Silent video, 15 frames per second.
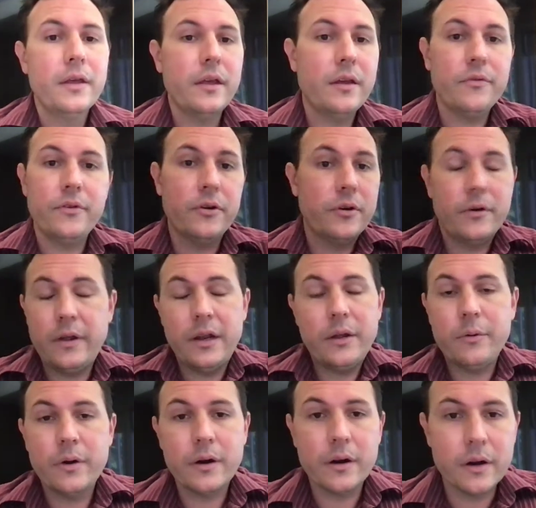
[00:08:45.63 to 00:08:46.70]
If you're
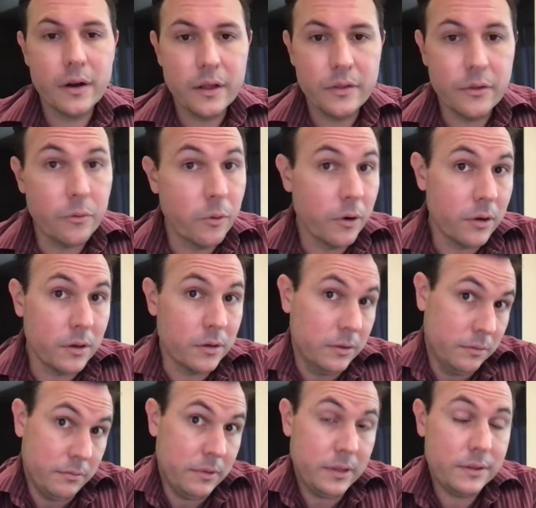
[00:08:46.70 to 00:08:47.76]
anywhere in the world
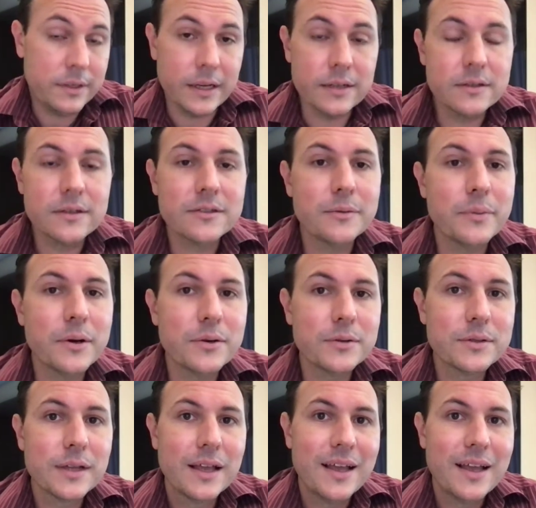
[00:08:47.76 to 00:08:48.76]
these days, I suppose,